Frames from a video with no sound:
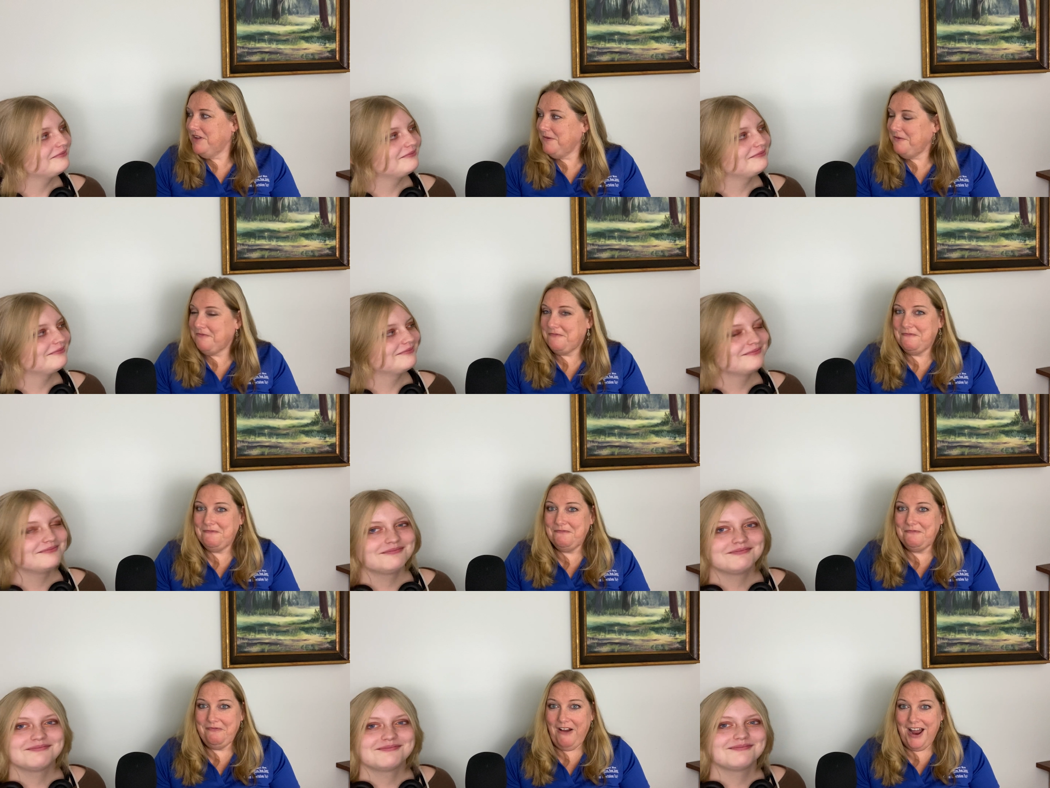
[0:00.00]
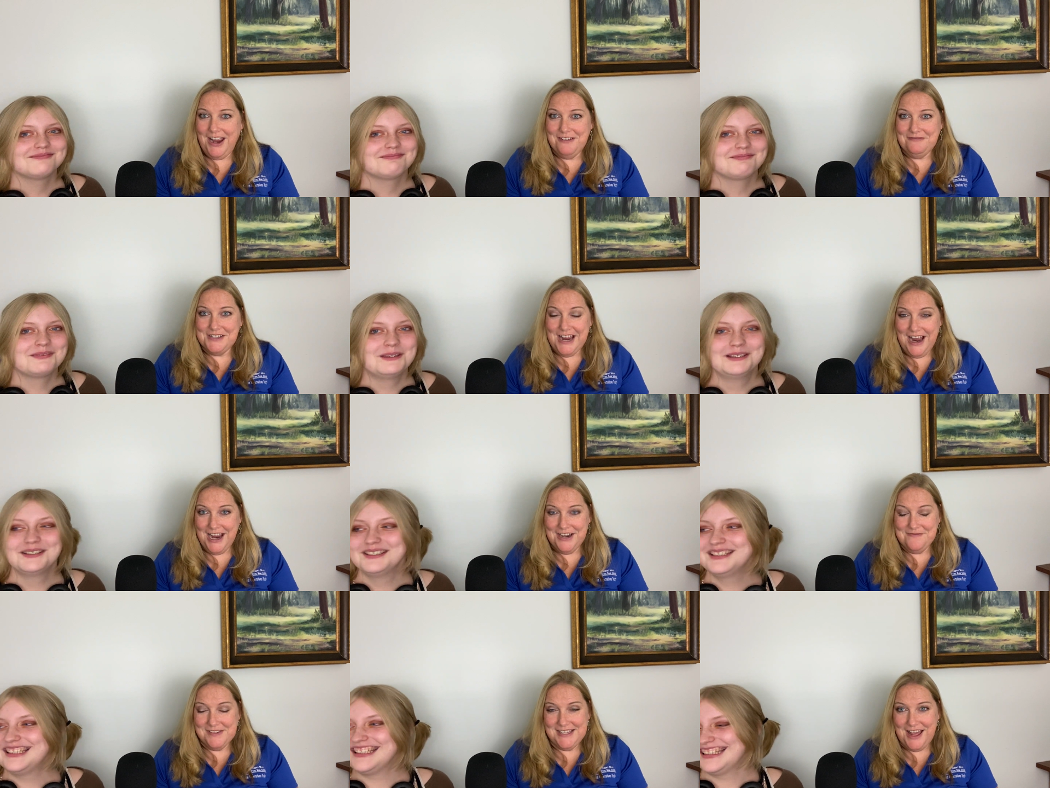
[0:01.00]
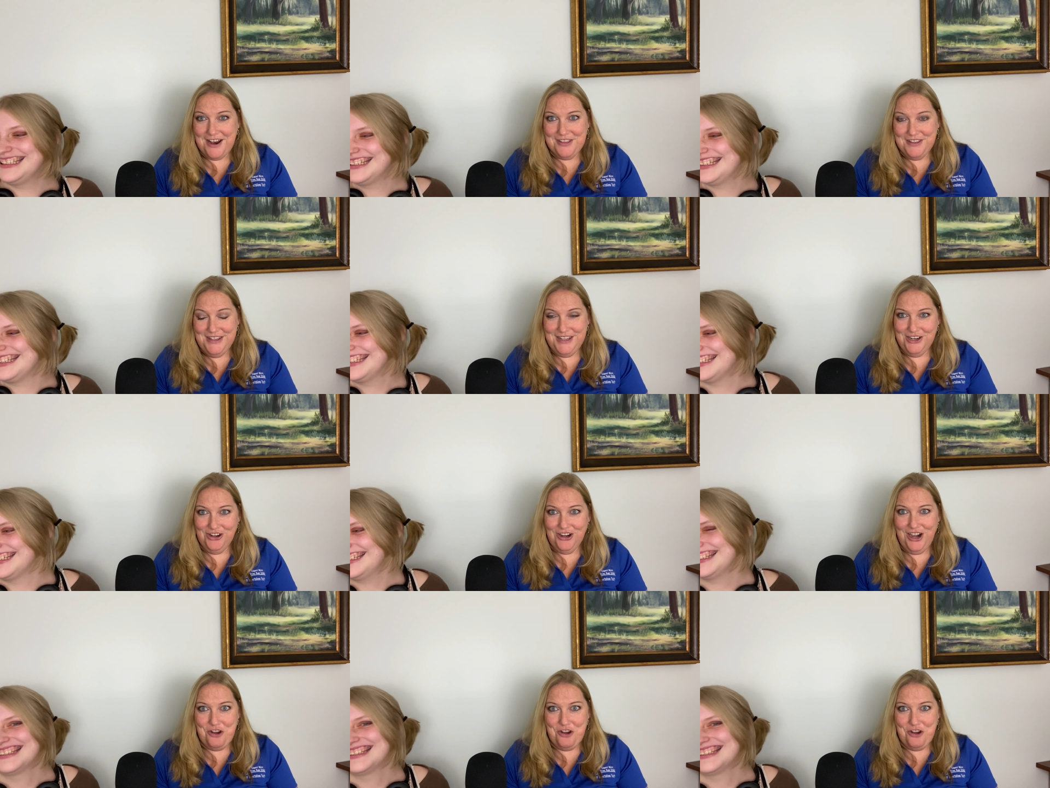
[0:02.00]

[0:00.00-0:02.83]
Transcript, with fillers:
Speaker 1: maybe five times out of the year